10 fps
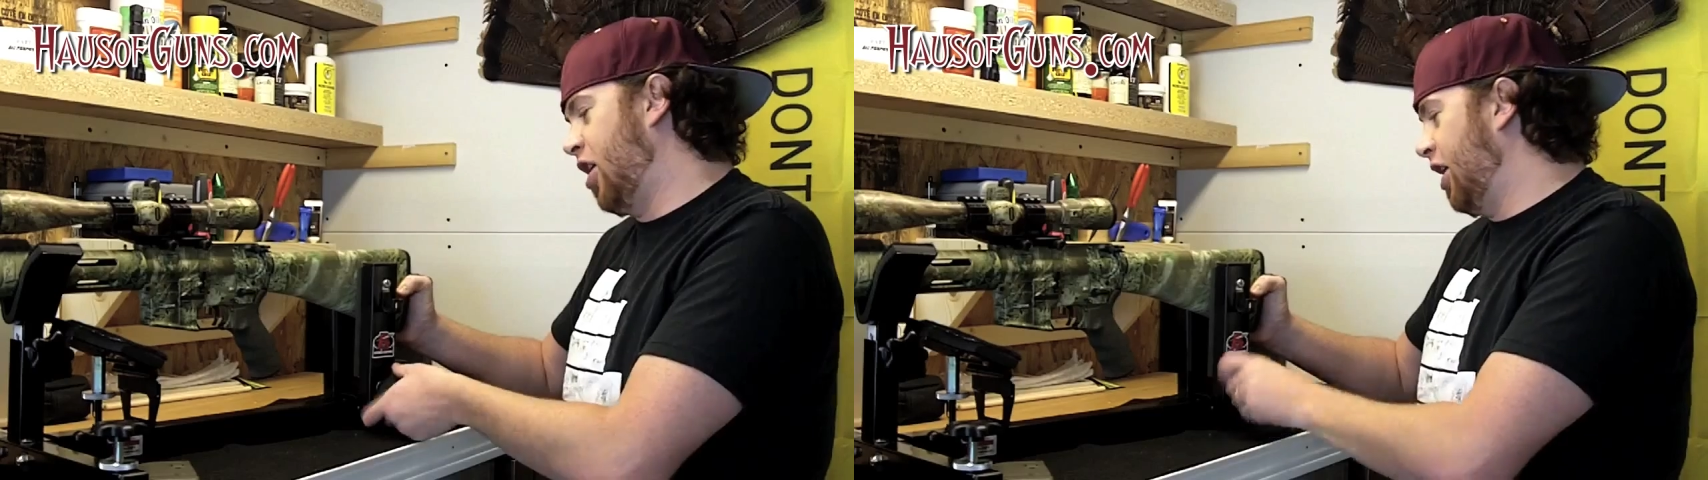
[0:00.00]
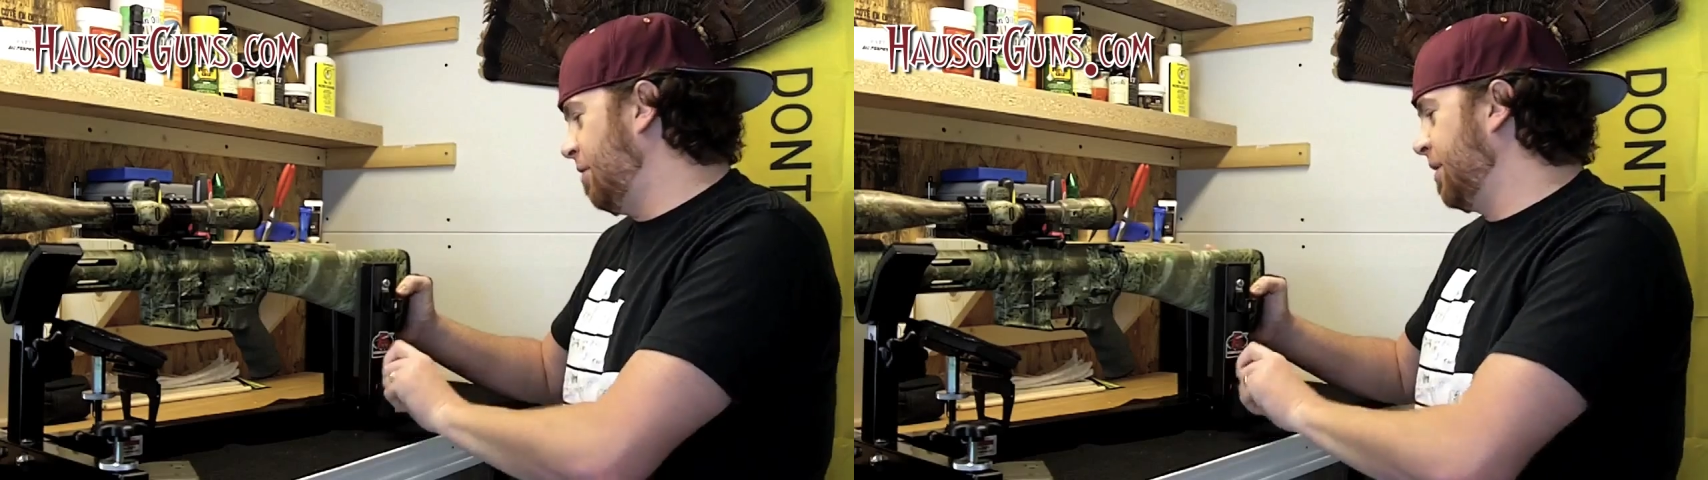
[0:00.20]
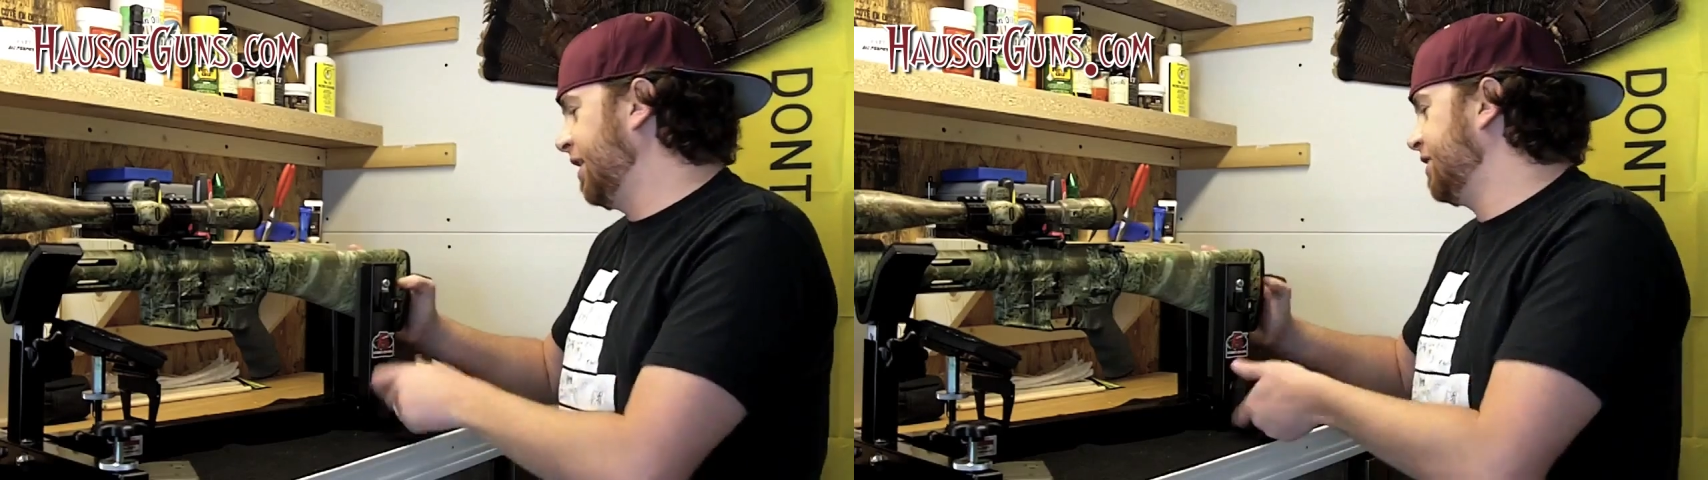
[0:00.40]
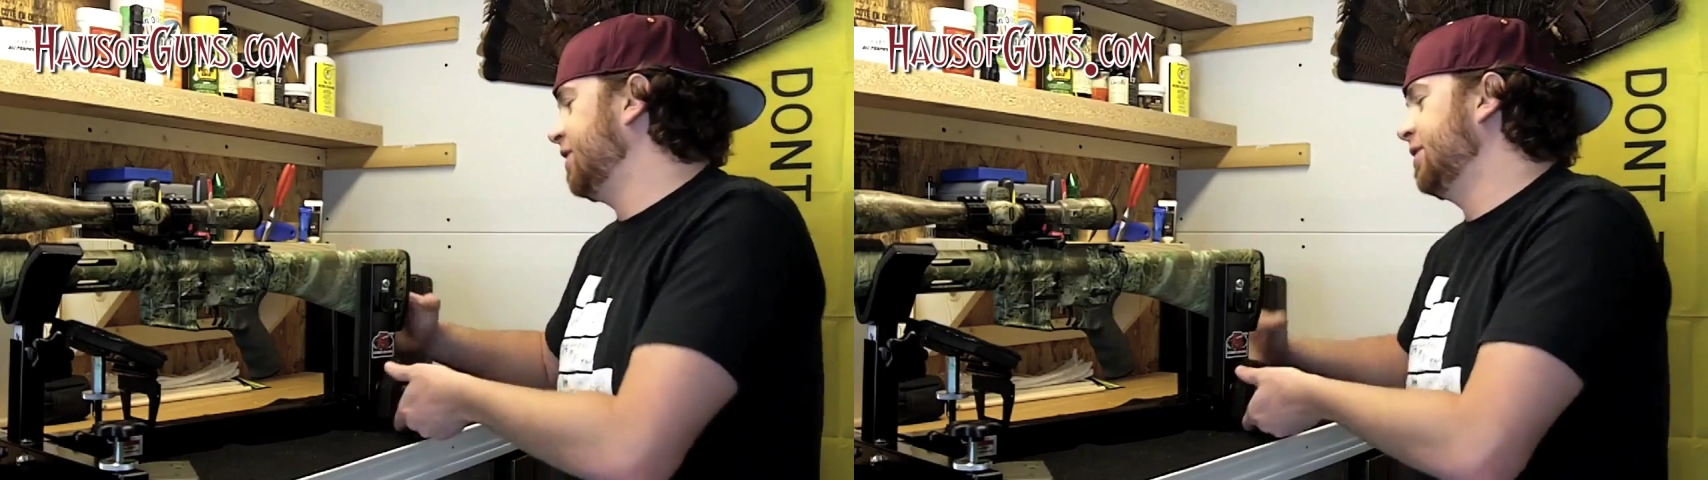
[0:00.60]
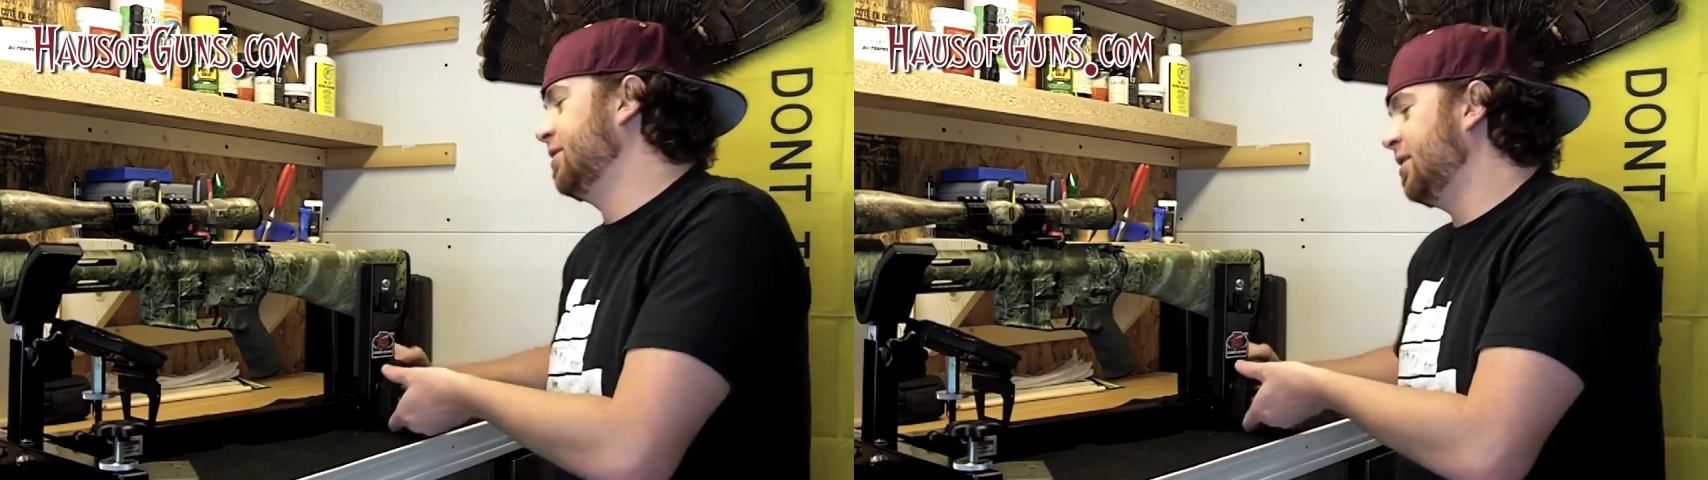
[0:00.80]
all I'm going to
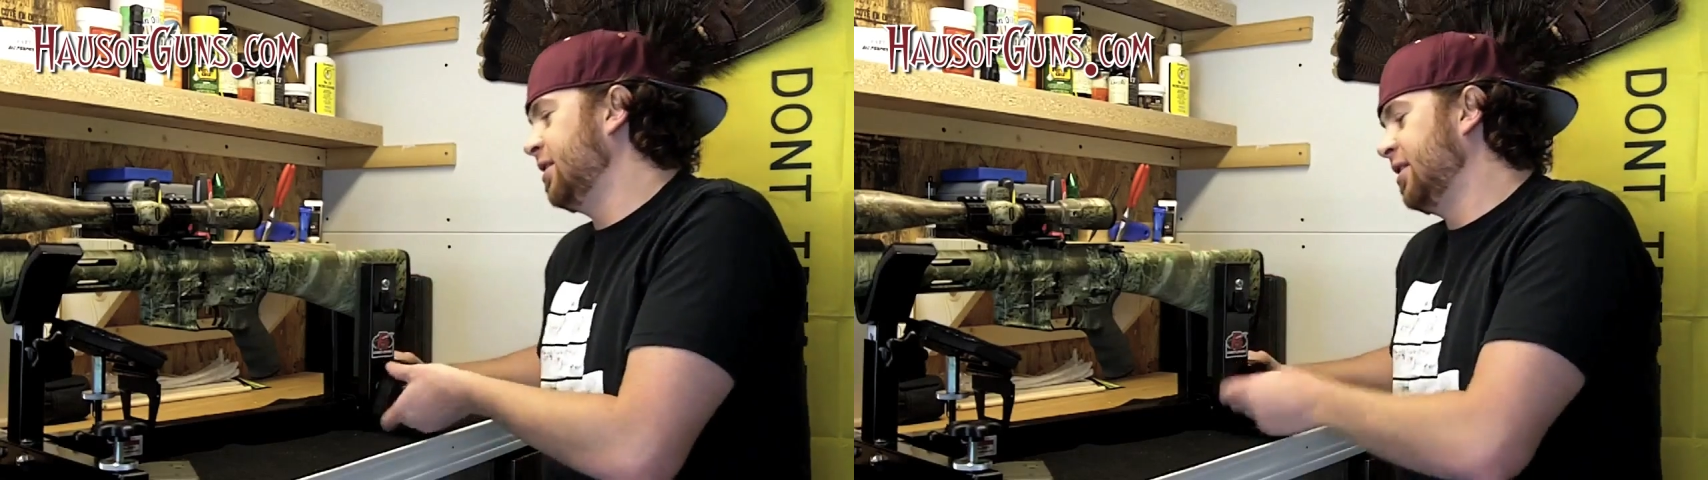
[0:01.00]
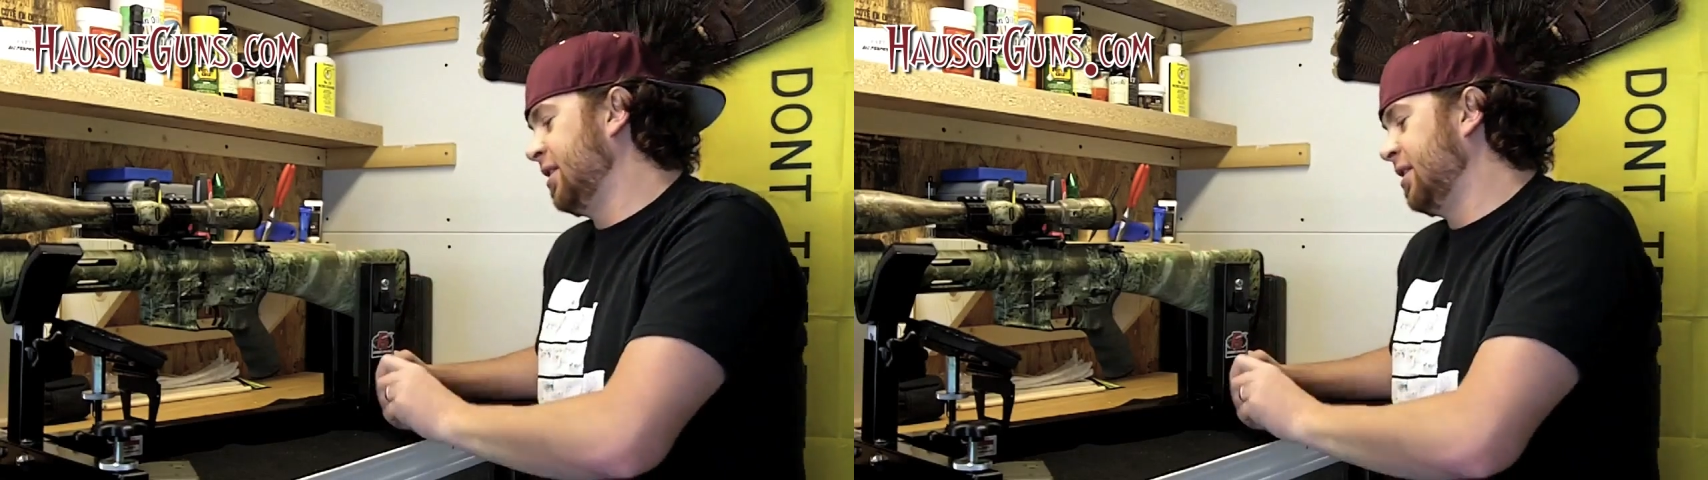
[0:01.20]
do